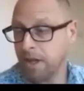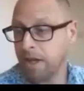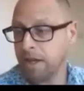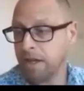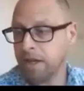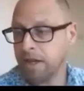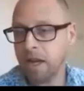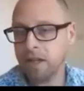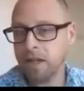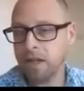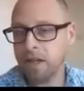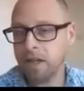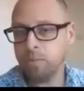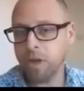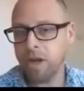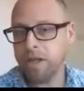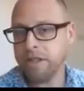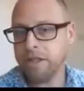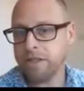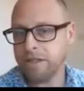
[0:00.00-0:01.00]
color
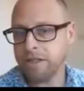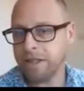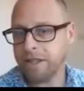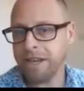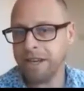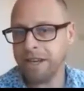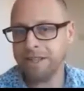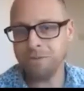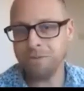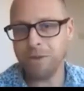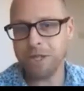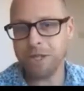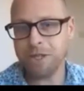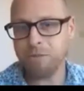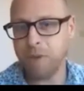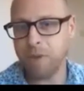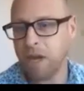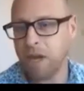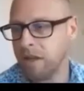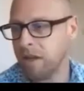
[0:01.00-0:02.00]
blindness. I can't do much
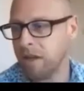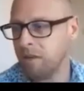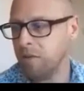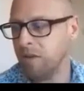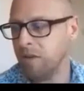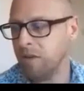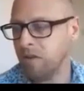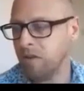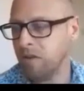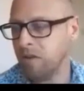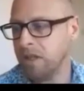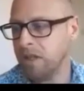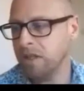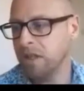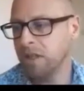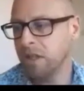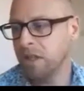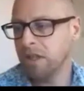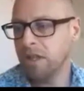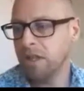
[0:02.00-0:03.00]
about that, I'm afraid.
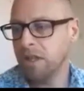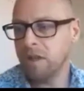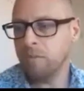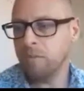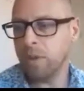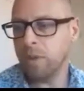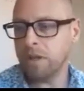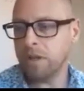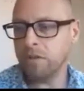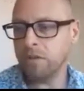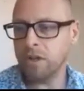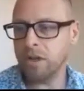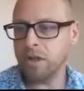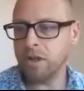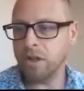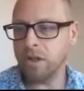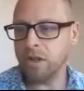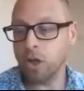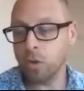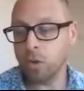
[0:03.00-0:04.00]
But
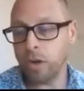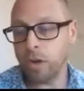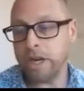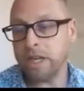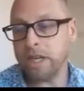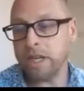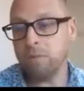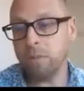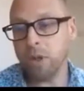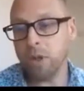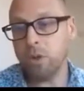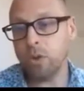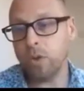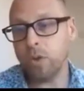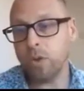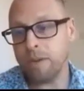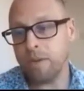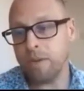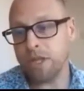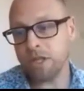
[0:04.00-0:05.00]
the green and blue
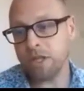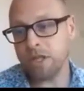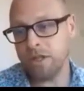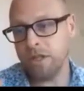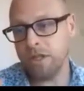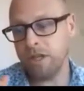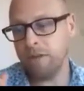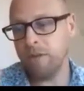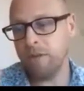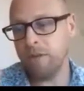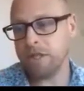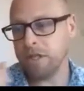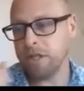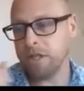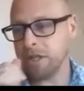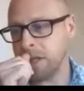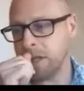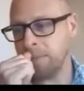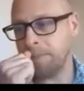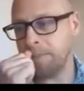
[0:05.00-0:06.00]

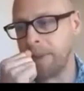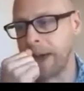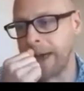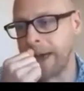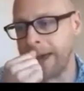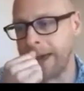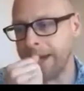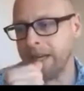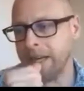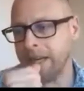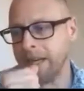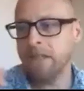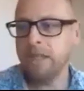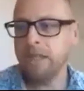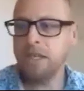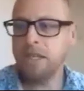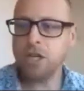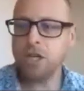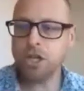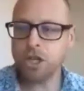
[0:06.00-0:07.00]
images in the back
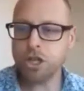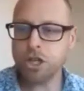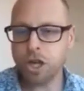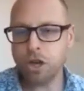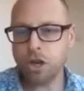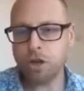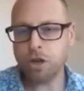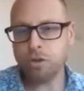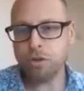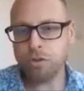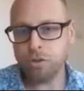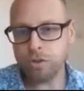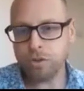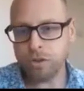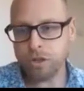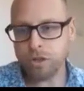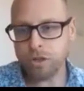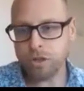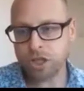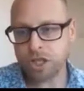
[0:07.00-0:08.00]
show
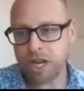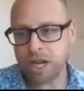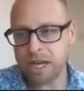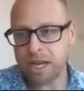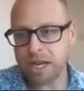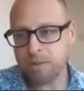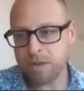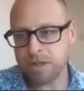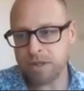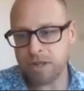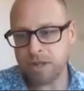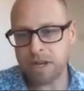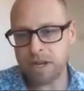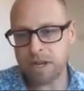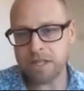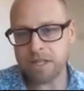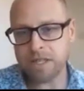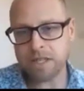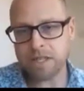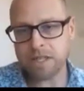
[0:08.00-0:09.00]
shapes that
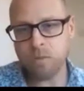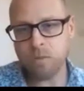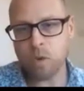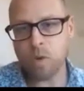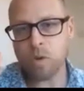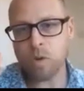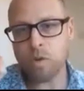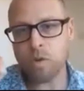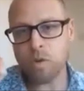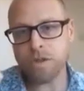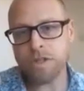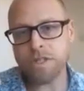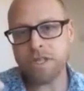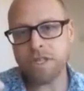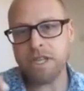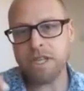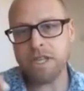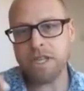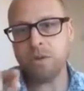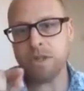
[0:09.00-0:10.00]
are small,
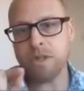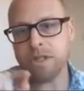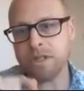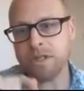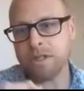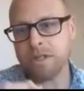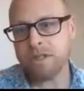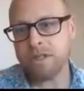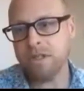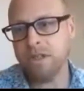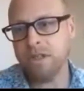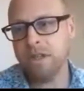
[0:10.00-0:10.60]
sinuous